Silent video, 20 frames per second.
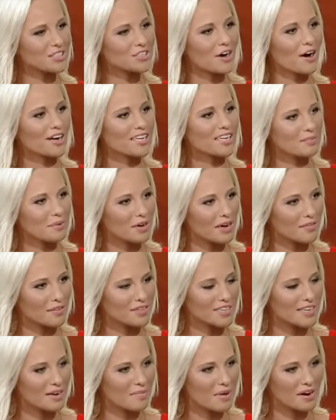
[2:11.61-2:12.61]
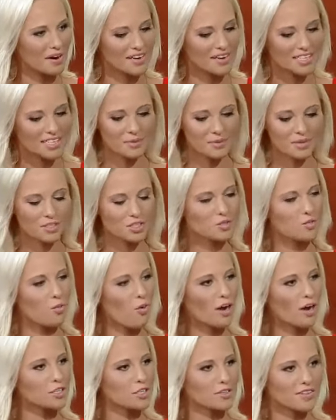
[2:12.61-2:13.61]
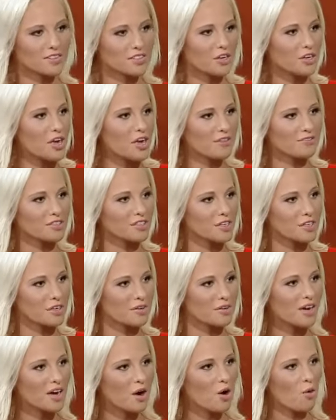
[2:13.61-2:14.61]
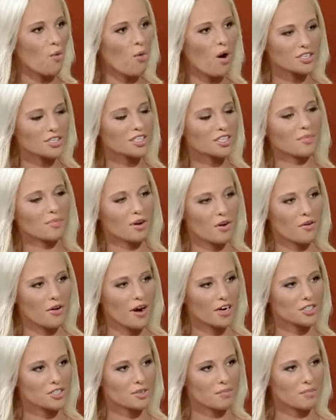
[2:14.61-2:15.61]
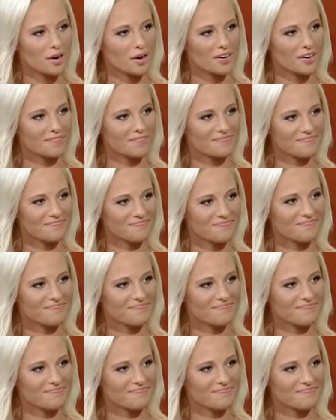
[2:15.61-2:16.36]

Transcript: She talks about everyday Americans, but just watch her. That's all you have to do. Watch someone crash and burn